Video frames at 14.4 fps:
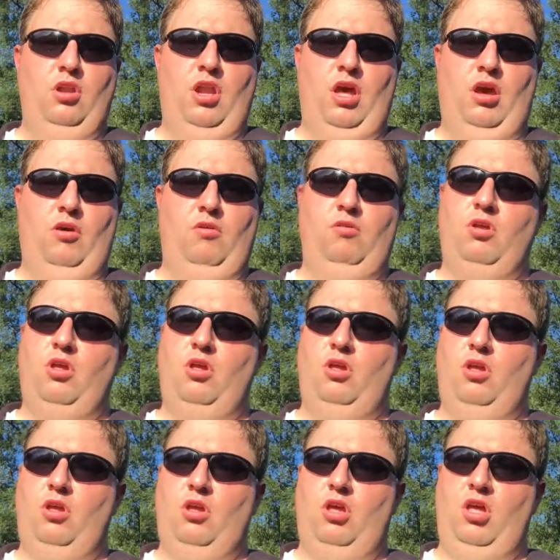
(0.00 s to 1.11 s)
Now,
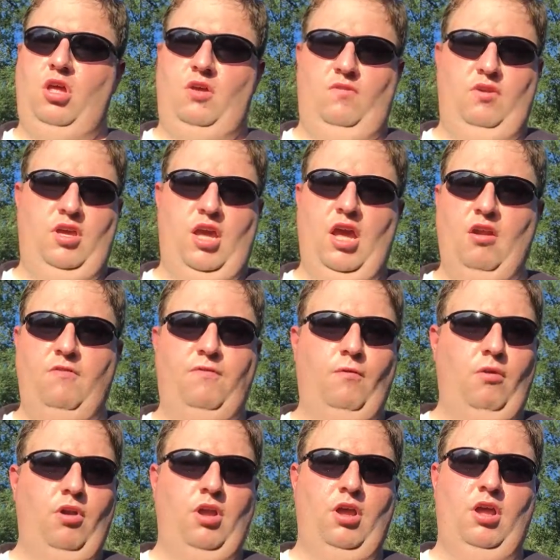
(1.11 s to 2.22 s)
if you can't
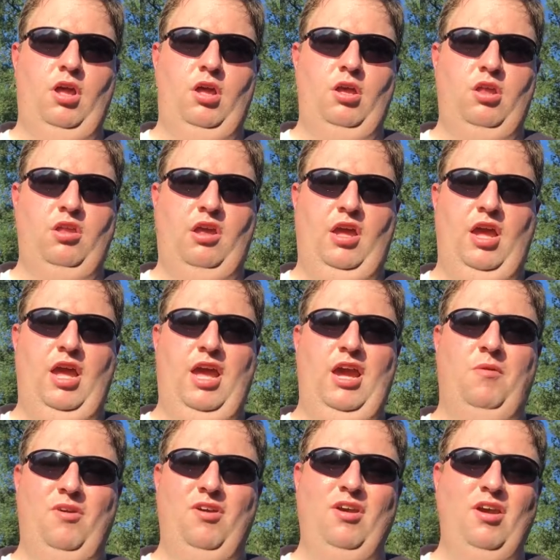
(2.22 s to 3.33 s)
afford a
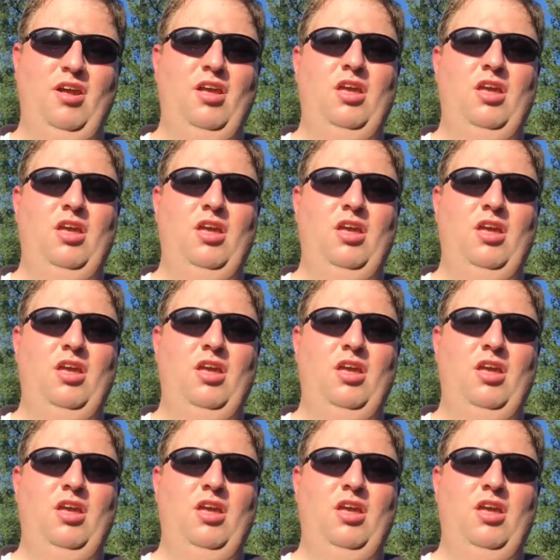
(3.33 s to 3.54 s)
hammer,